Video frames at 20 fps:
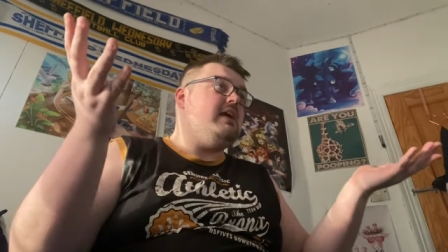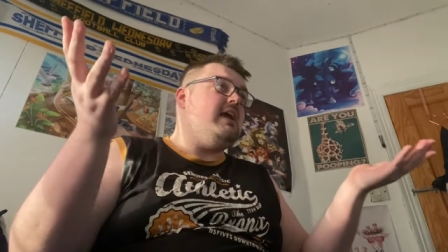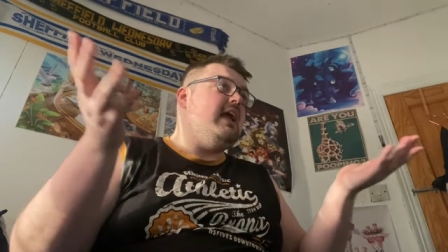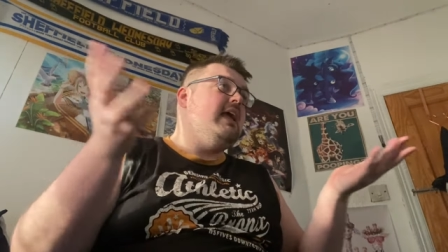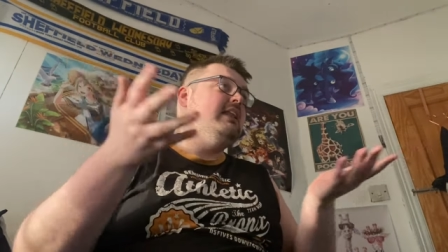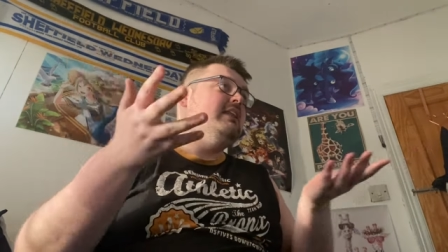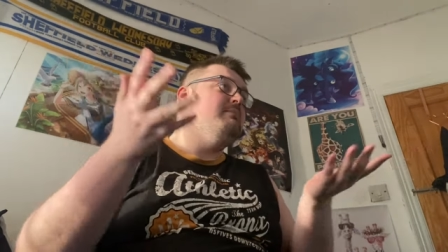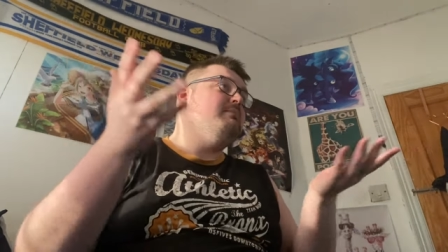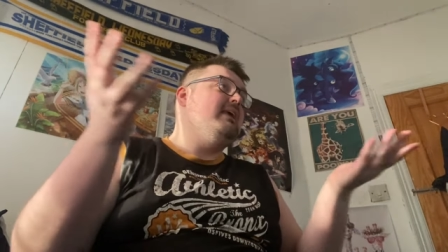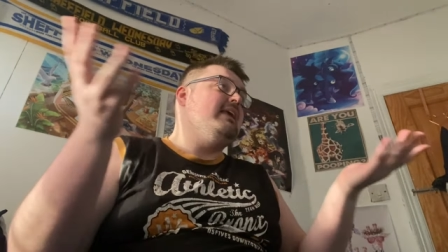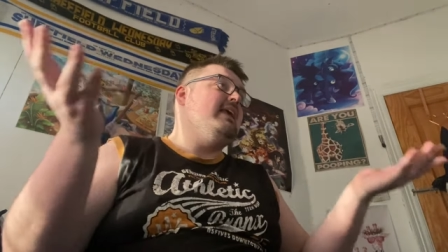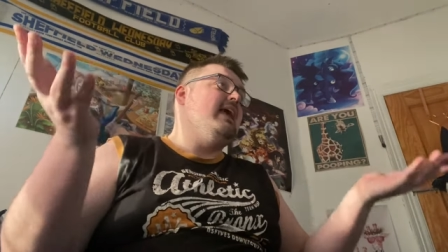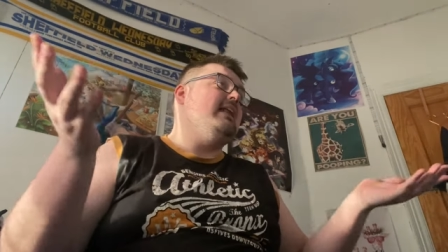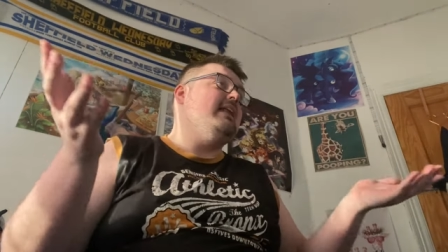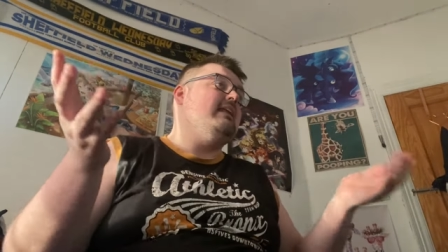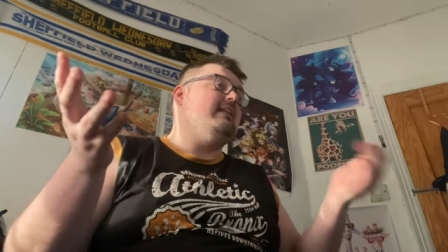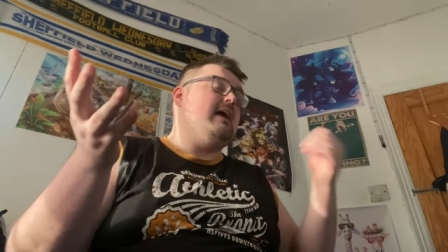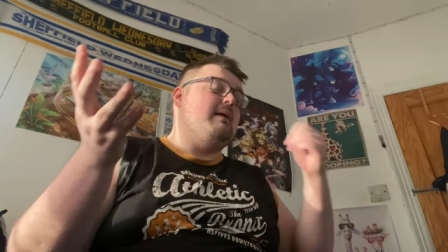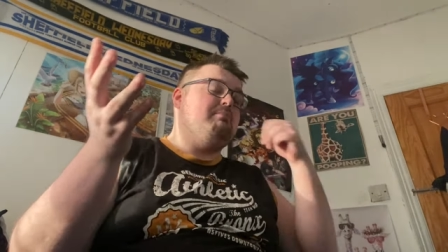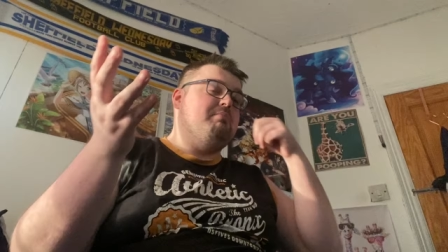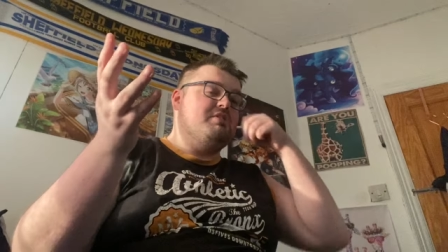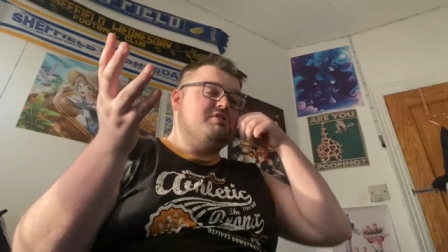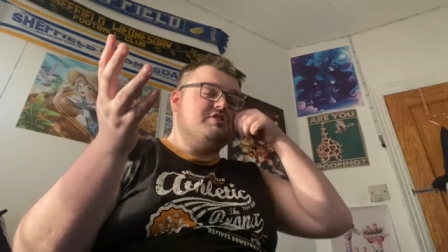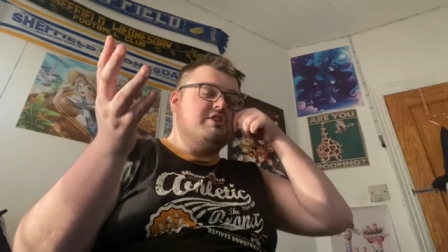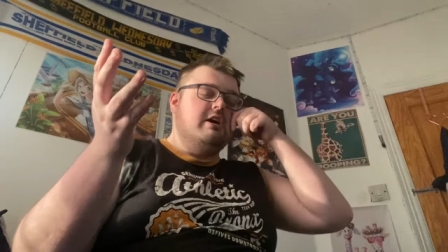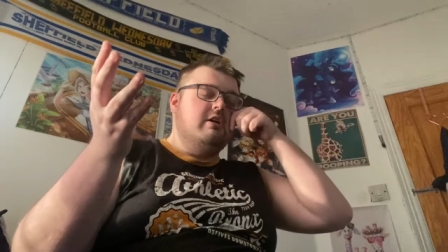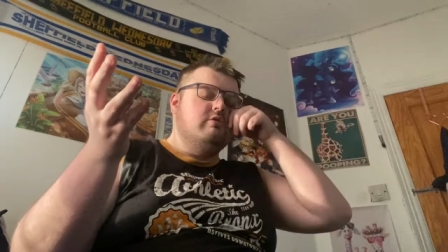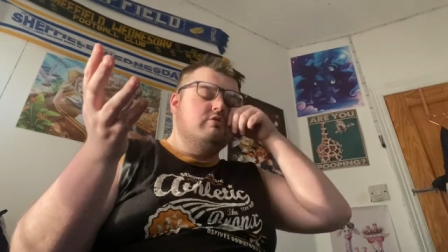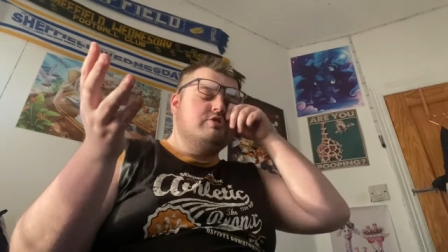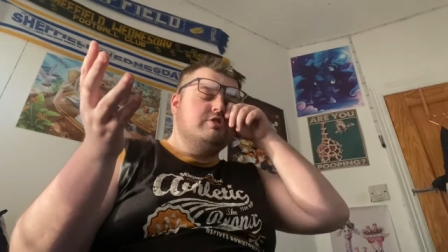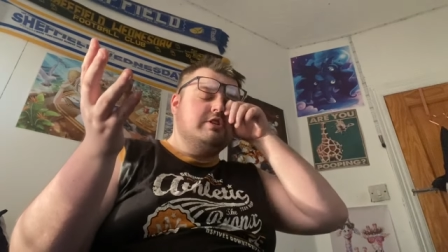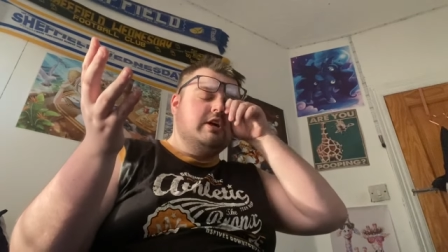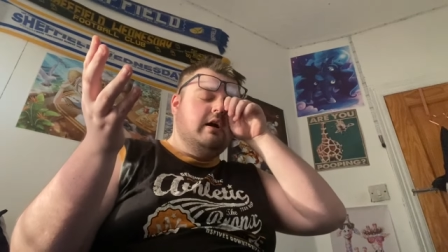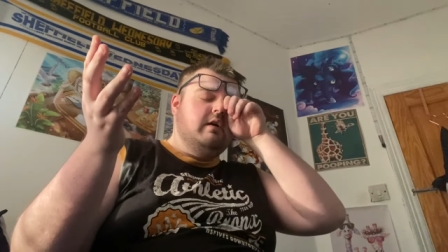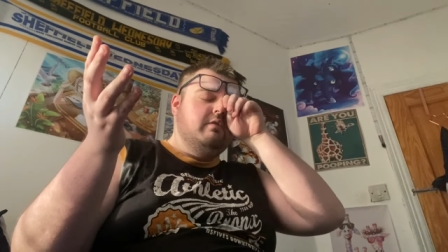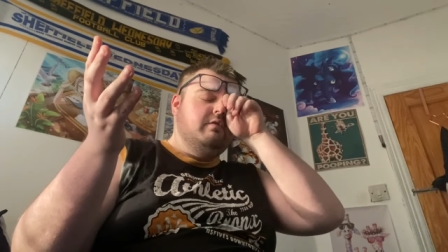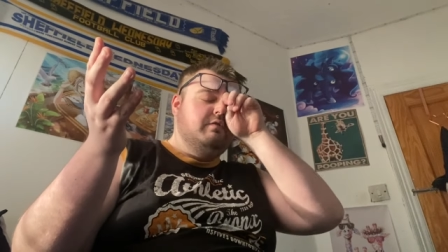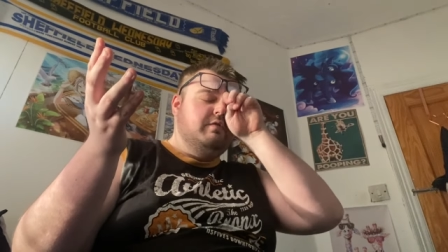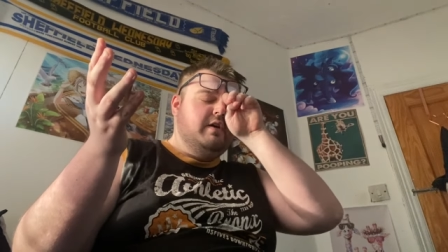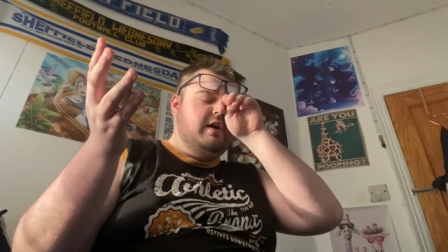in the beginning episodes
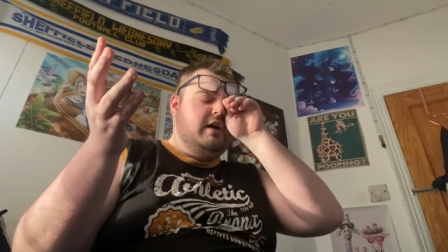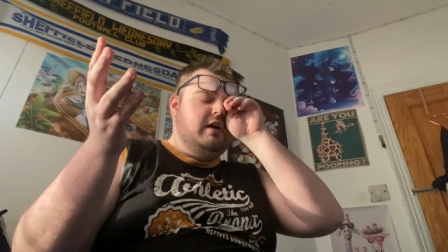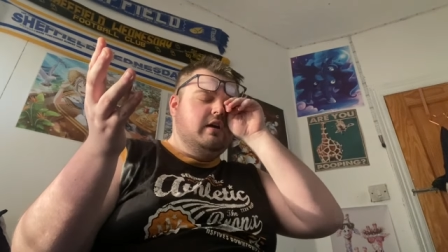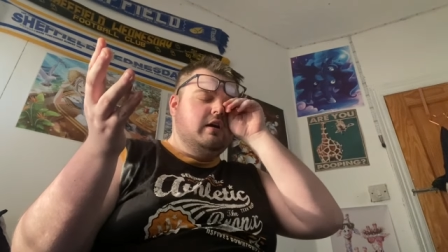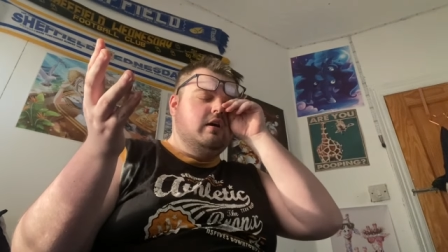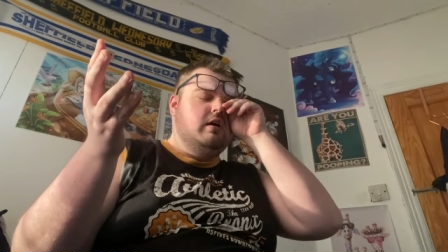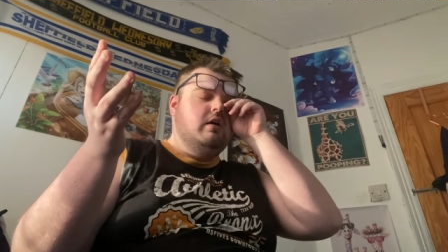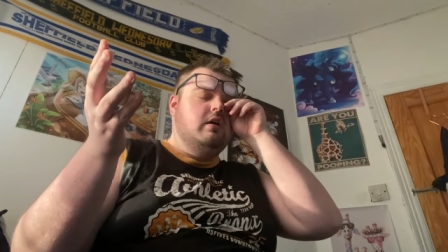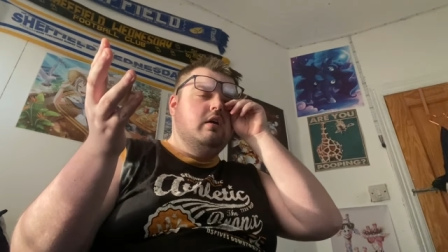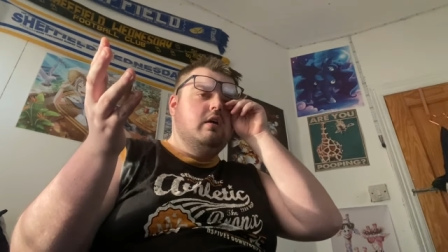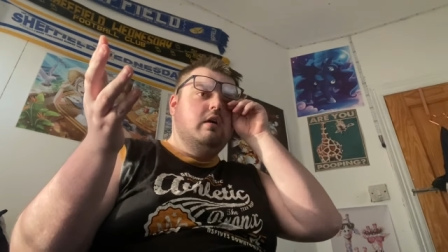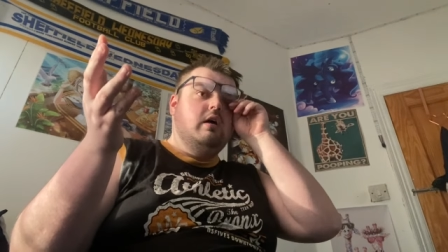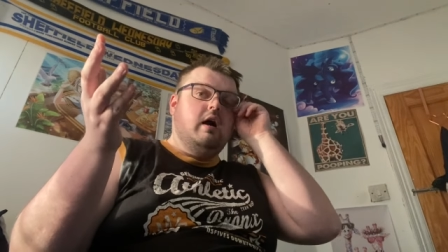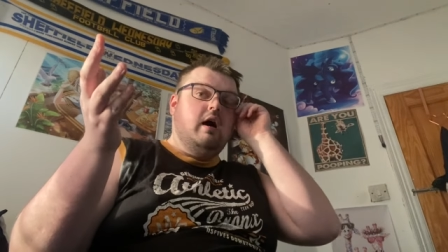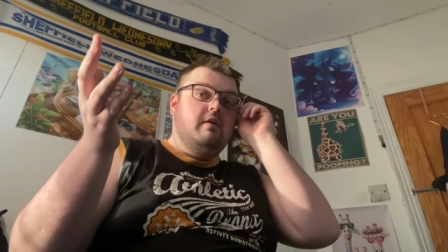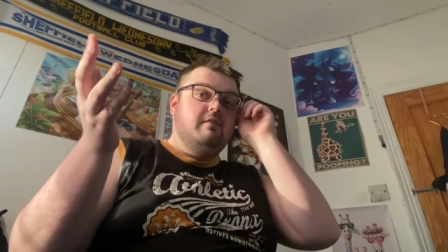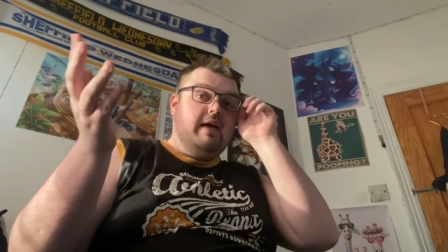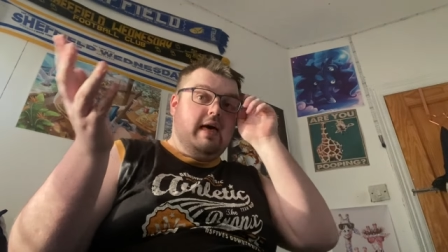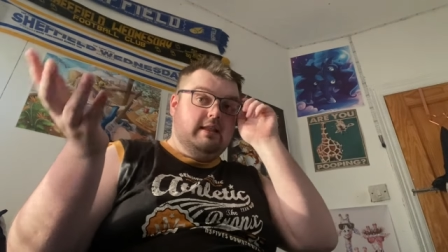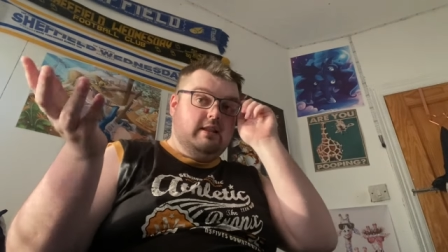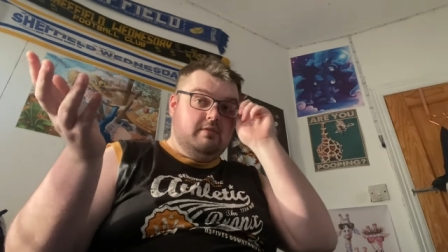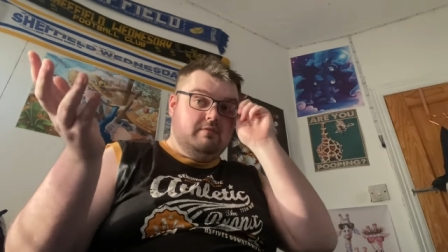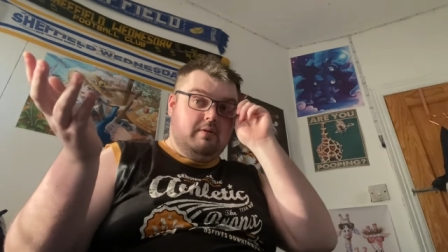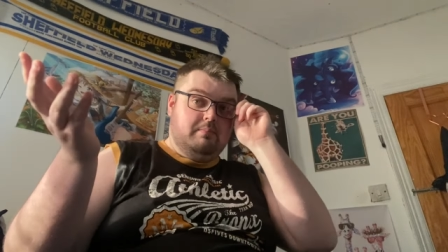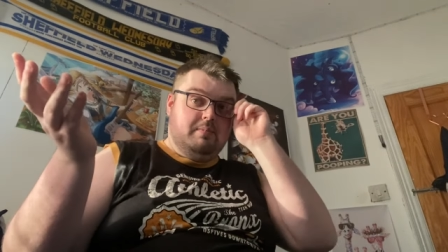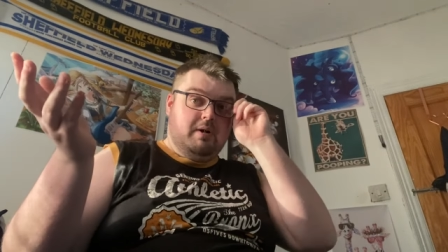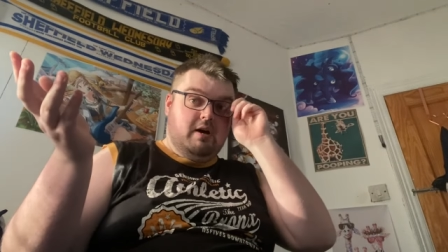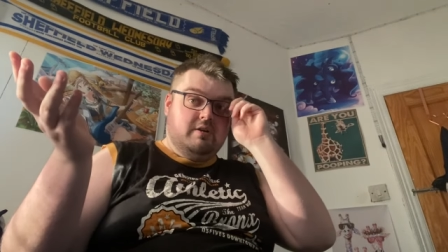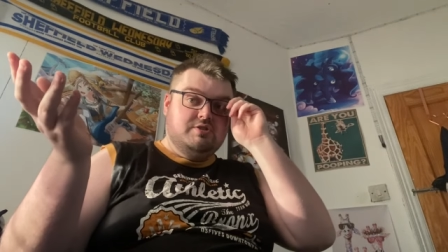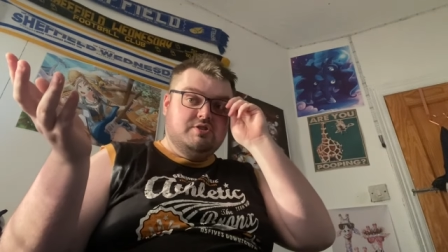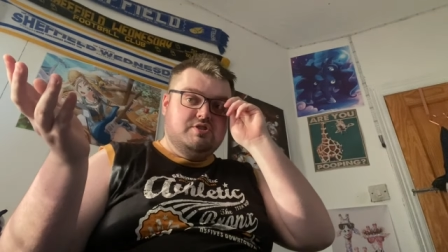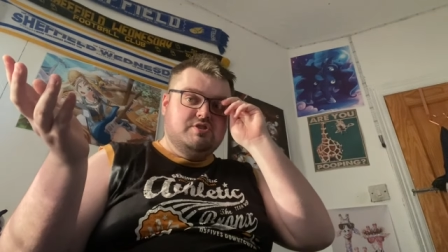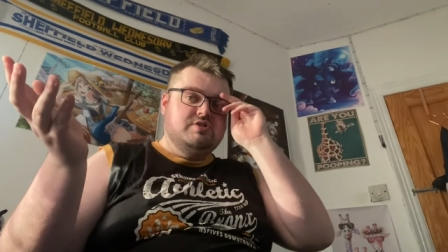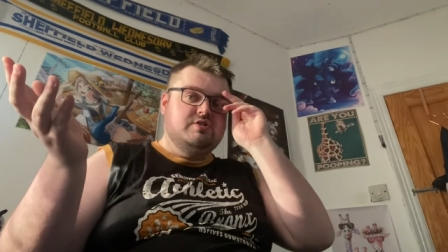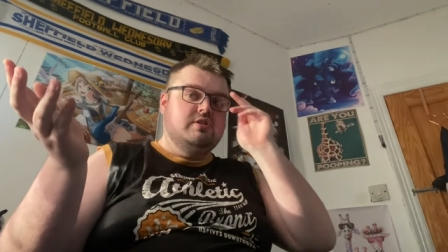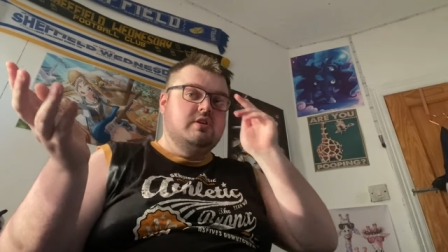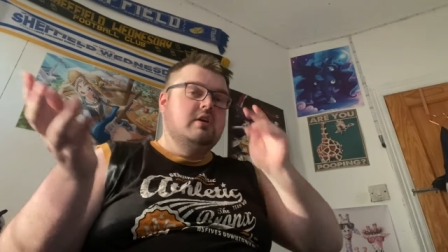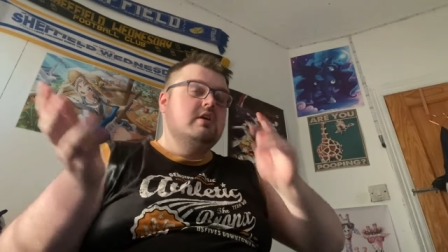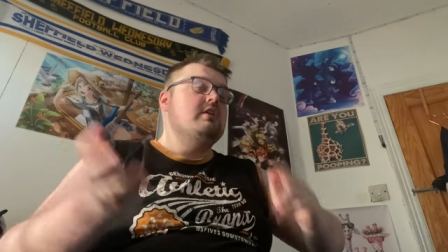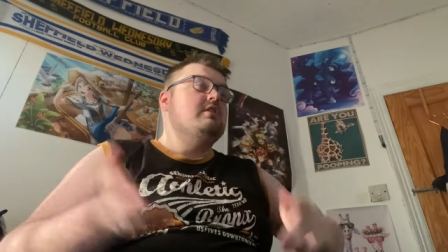of uh, of Hell of a Boss.